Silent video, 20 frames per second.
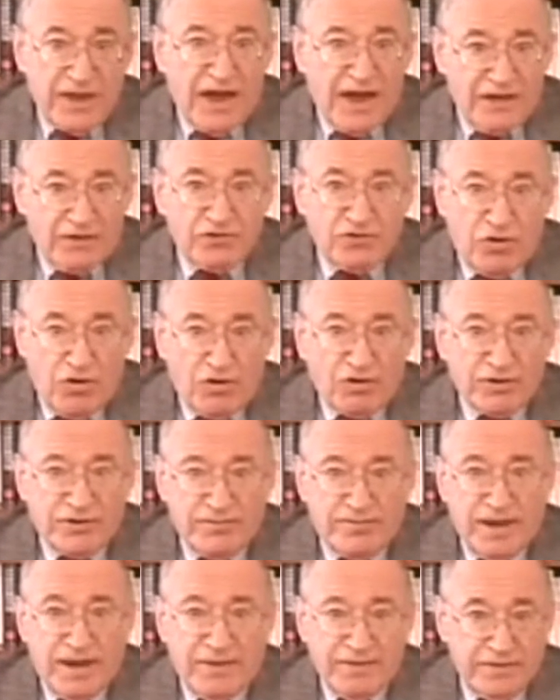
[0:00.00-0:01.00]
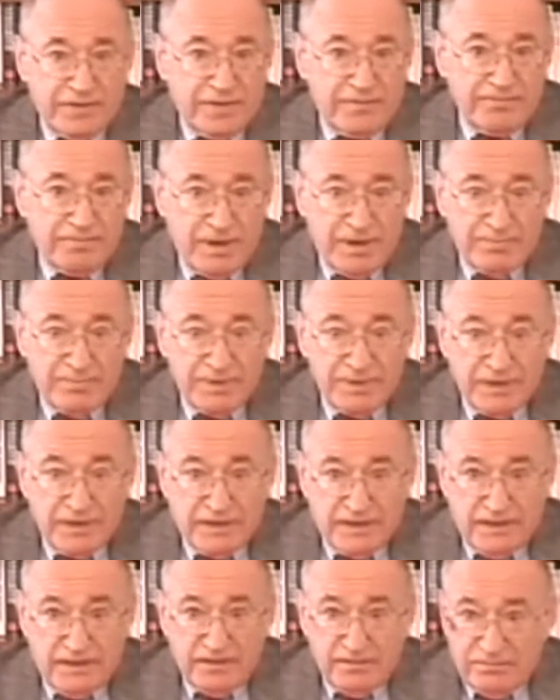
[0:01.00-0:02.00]
I talked about it in public
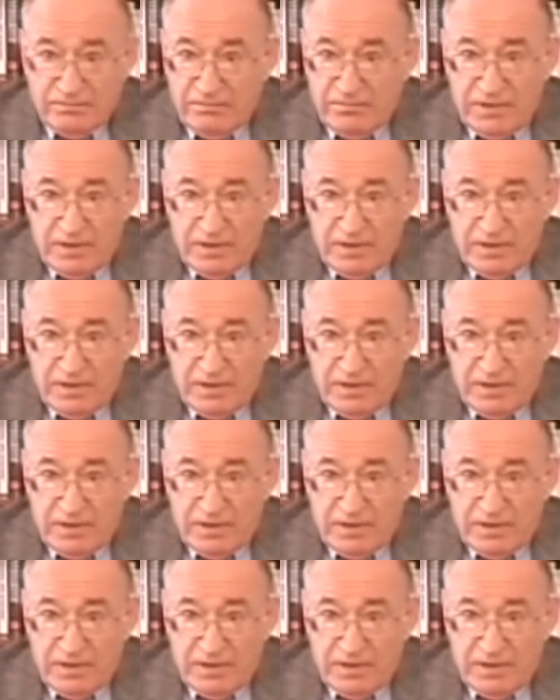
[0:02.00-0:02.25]
and,